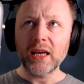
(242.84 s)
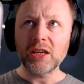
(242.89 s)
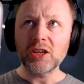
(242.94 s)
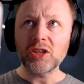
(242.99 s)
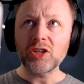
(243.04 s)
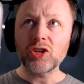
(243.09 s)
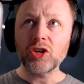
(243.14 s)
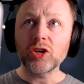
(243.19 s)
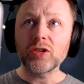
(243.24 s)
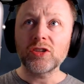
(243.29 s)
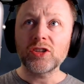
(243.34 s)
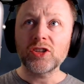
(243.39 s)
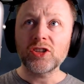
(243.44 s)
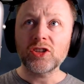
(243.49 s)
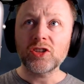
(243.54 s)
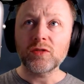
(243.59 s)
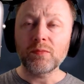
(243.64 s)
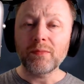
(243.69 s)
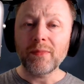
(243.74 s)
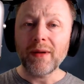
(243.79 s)
he could
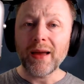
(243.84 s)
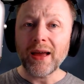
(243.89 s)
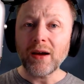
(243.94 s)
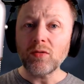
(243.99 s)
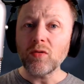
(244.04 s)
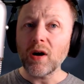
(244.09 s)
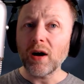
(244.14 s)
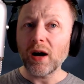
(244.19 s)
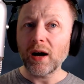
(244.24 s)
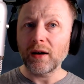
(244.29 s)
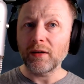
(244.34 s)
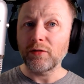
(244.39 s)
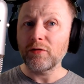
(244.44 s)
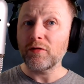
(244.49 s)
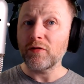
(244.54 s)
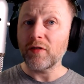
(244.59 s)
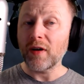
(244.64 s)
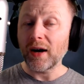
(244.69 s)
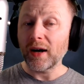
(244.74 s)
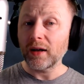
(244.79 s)
smell a
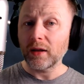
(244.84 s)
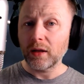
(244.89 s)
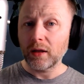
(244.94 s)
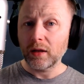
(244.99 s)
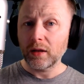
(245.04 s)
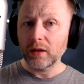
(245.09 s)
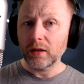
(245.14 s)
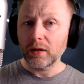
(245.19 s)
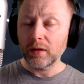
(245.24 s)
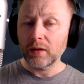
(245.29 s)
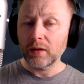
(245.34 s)
fart.